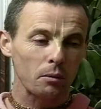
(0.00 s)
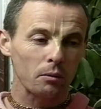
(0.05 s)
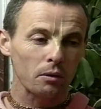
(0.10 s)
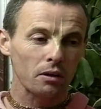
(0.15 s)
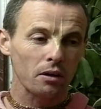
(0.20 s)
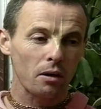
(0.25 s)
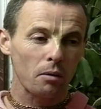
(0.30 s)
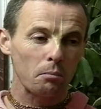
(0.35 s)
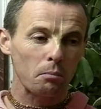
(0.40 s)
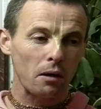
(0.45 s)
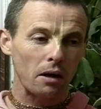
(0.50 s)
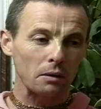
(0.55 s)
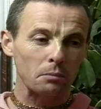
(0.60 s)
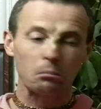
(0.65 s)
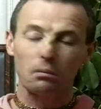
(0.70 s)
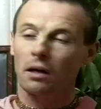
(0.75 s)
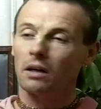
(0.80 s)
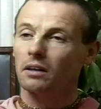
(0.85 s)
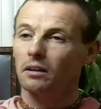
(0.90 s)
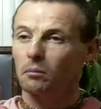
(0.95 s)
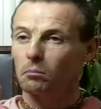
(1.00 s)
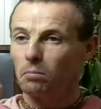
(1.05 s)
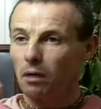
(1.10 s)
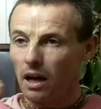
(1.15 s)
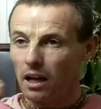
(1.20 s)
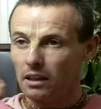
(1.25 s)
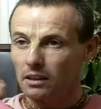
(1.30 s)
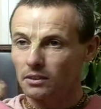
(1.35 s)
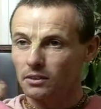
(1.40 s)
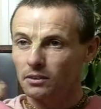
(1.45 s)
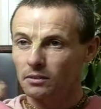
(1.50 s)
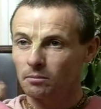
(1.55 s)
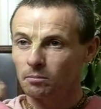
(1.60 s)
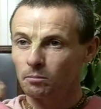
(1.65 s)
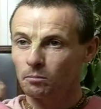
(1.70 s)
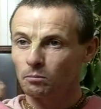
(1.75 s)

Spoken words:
we were going past Buckingham Palace.